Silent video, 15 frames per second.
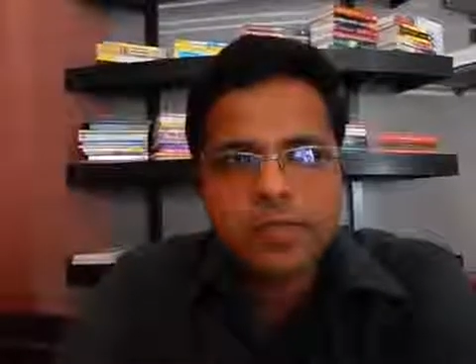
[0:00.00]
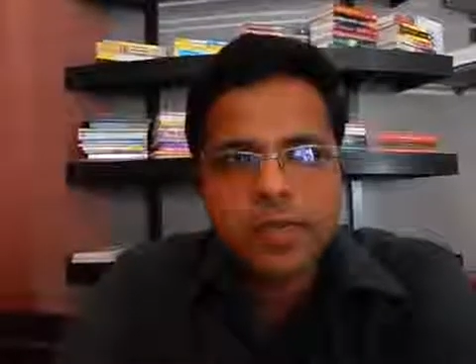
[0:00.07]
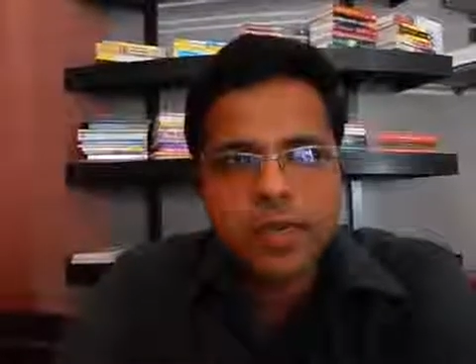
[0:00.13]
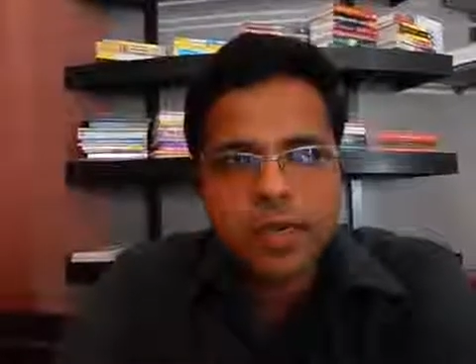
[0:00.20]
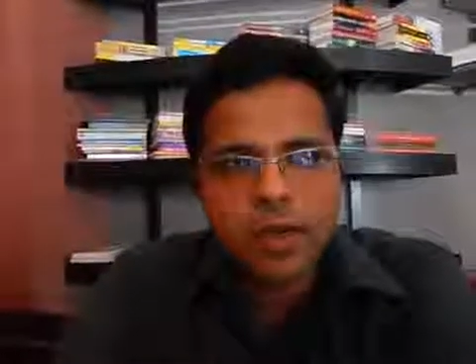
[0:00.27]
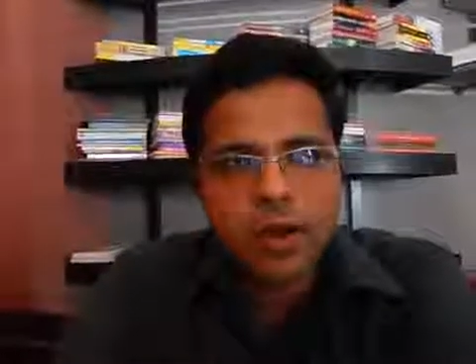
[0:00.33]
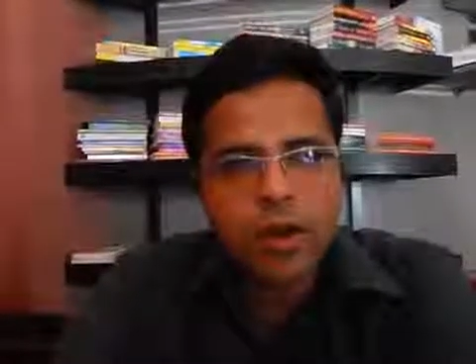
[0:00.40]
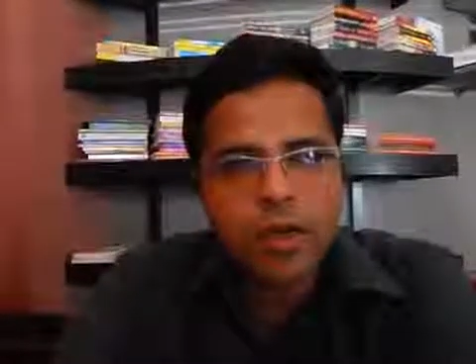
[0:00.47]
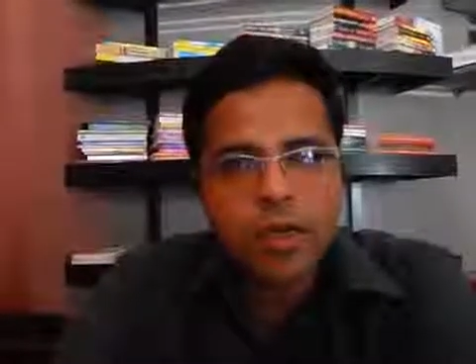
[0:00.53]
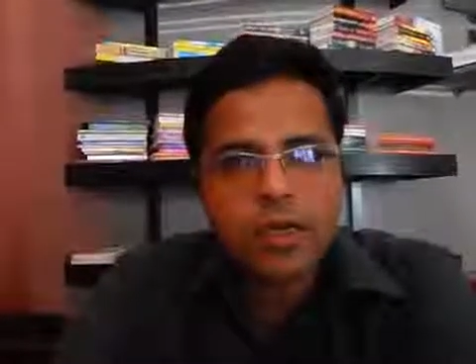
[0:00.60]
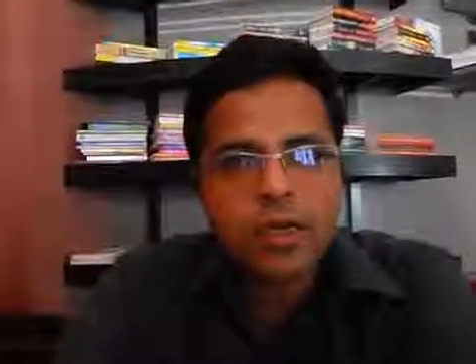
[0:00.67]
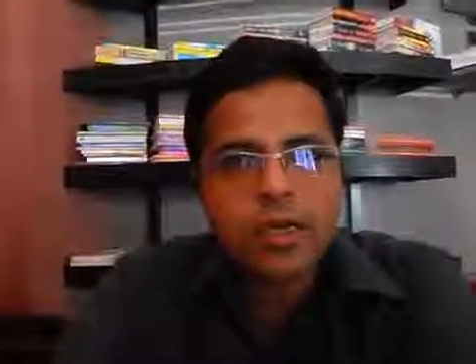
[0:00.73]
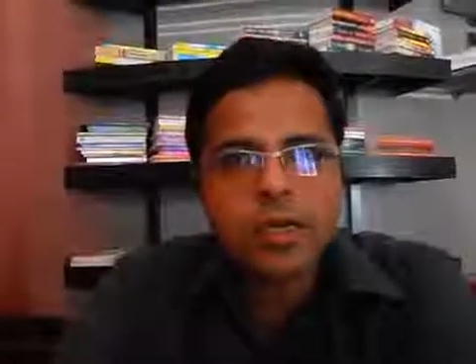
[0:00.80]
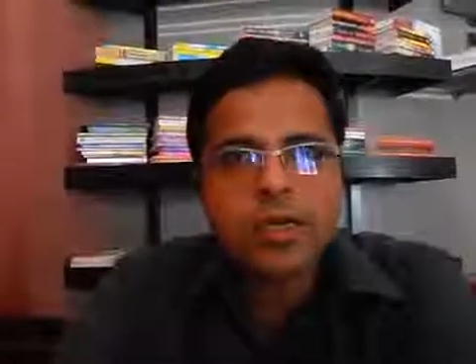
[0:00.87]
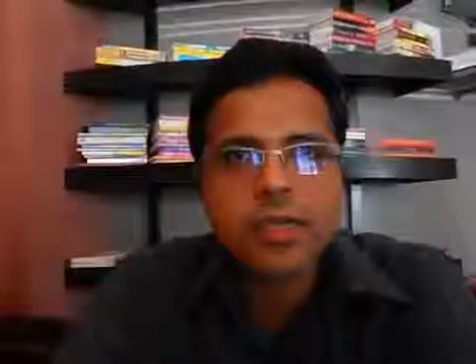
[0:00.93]
who had already
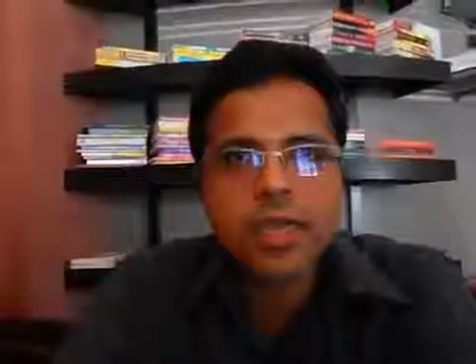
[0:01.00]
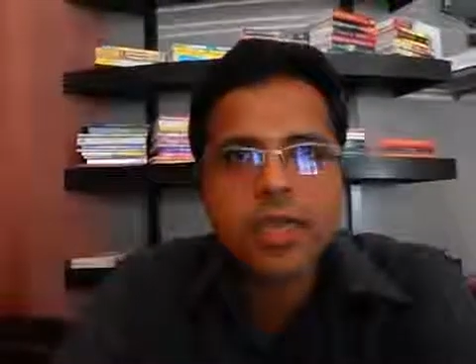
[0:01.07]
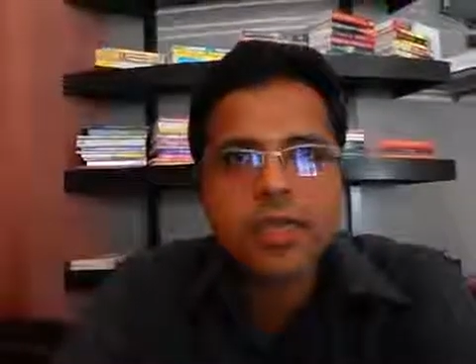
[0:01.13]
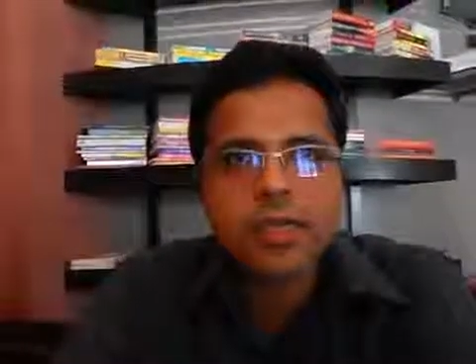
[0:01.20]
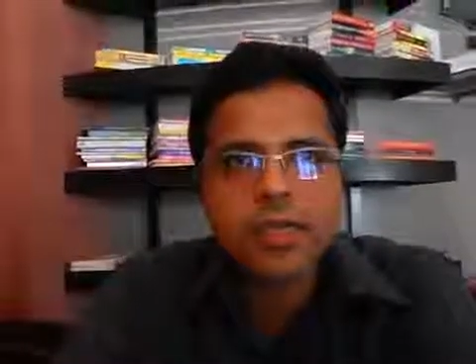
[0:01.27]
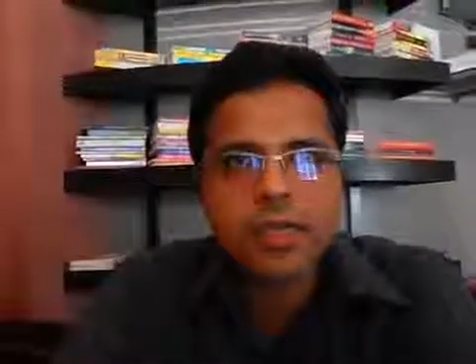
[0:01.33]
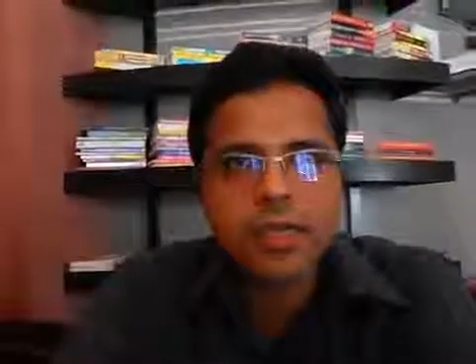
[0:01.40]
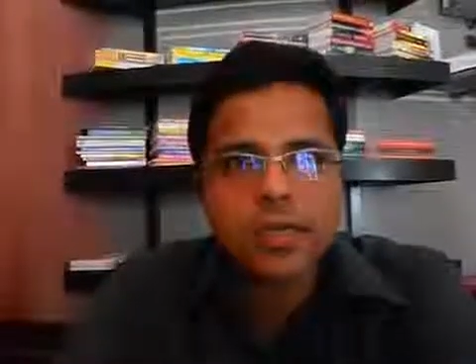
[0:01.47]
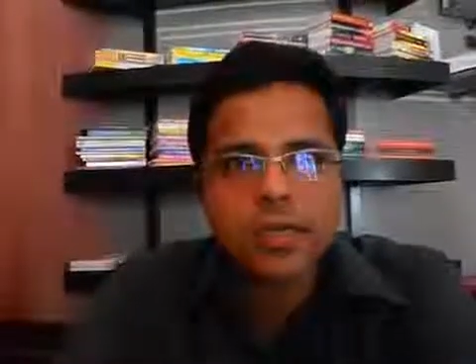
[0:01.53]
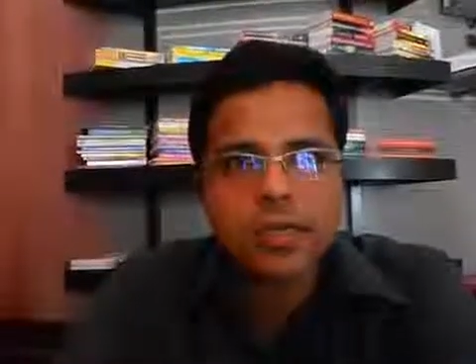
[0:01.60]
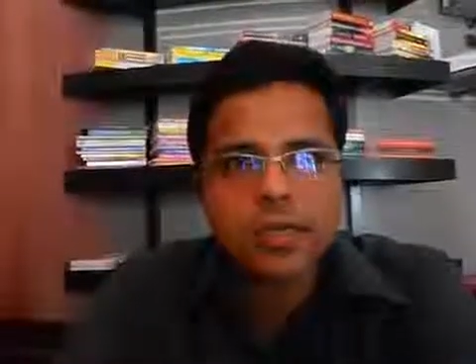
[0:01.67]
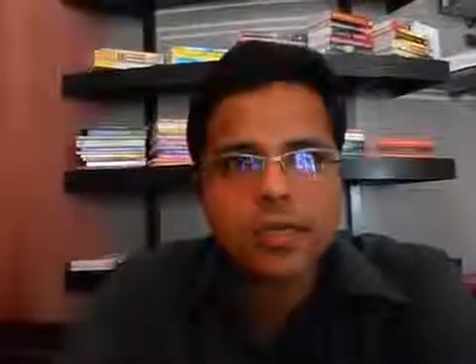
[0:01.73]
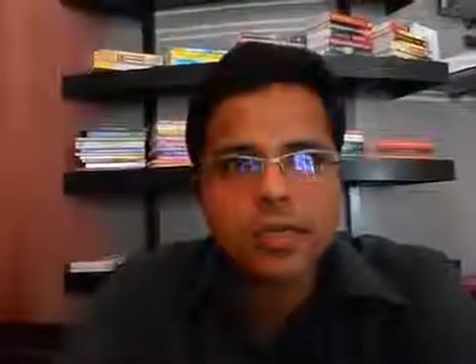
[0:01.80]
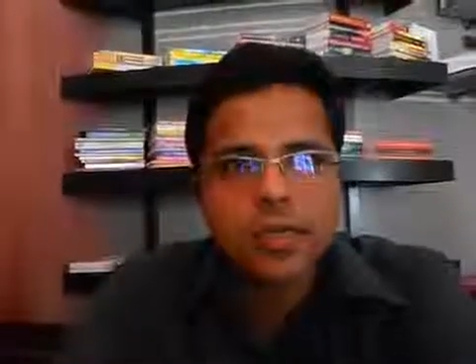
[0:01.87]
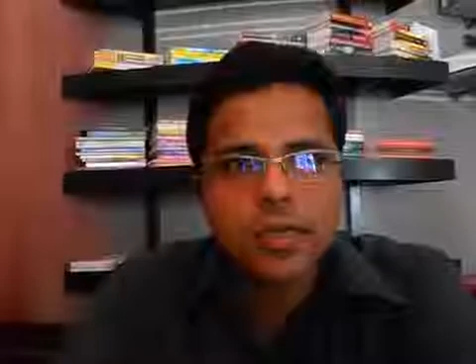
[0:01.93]
written GATE,
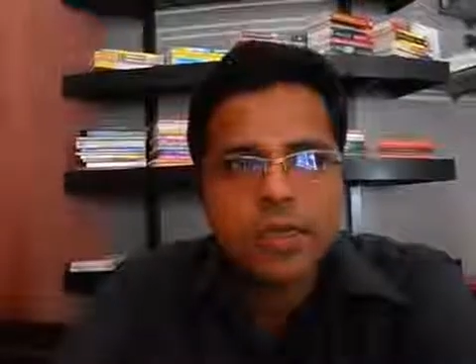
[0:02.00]
and